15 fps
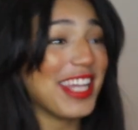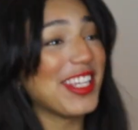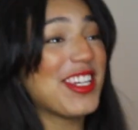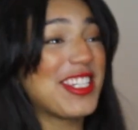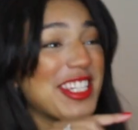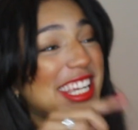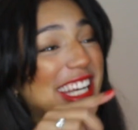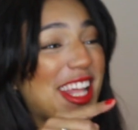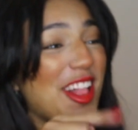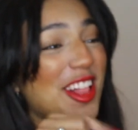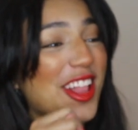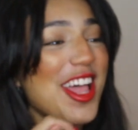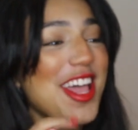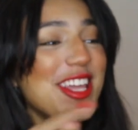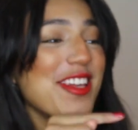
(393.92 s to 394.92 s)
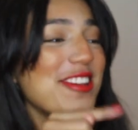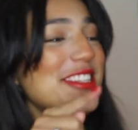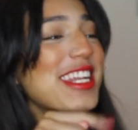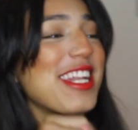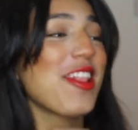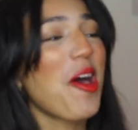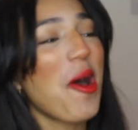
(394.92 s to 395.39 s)
you do your little, you
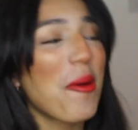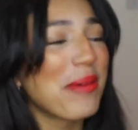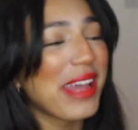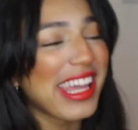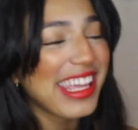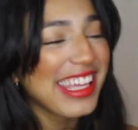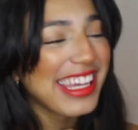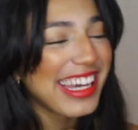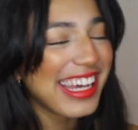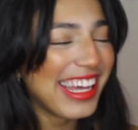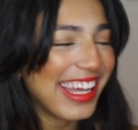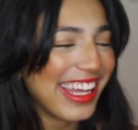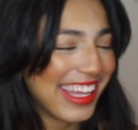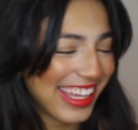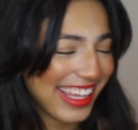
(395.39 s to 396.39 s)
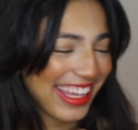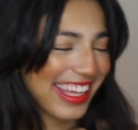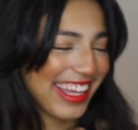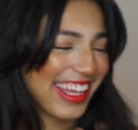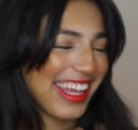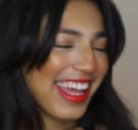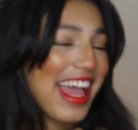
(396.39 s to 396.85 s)
do your little hobby,
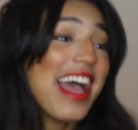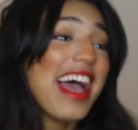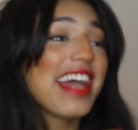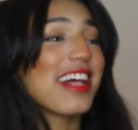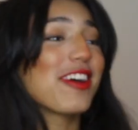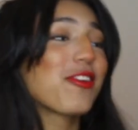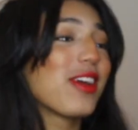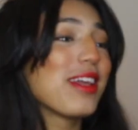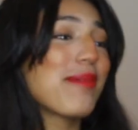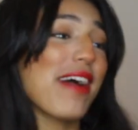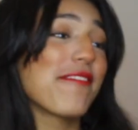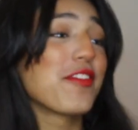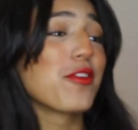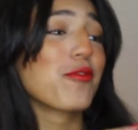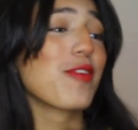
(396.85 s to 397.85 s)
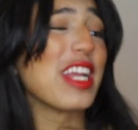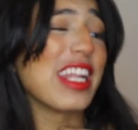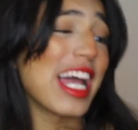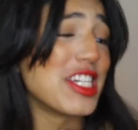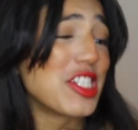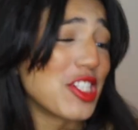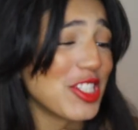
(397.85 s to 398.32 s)
and I'll call you back for the
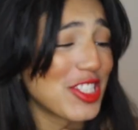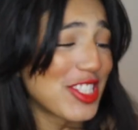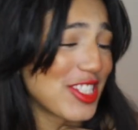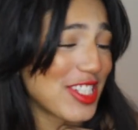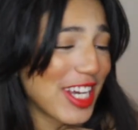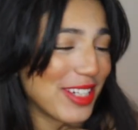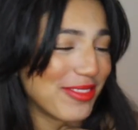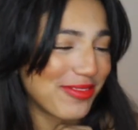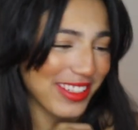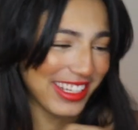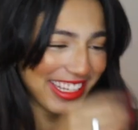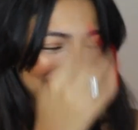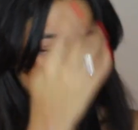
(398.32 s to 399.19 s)
real adult stuff.